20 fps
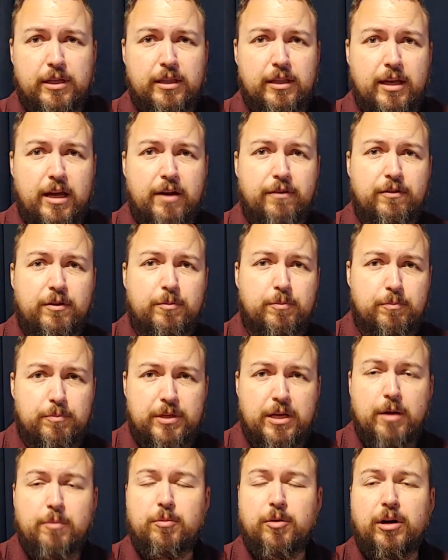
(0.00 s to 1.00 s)
left
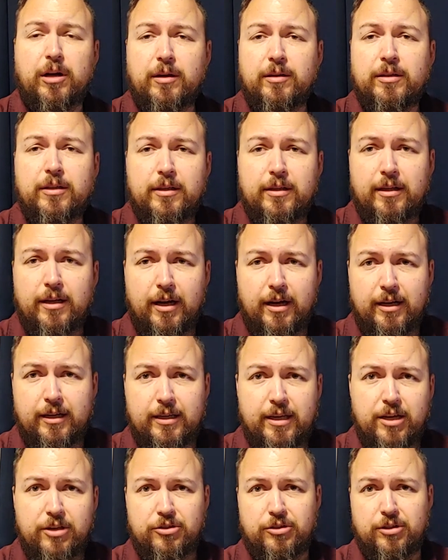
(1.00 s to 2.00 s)
Deborah uh,
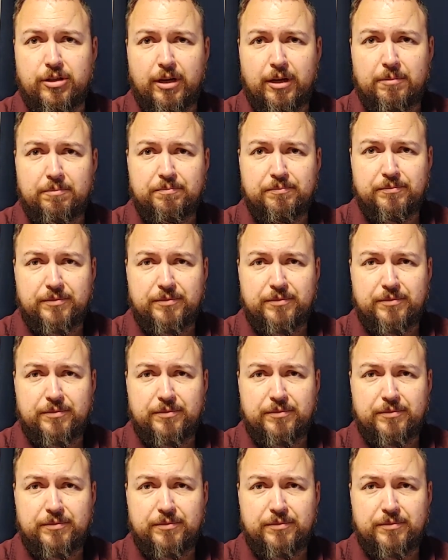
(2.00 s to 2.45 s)
yesterday.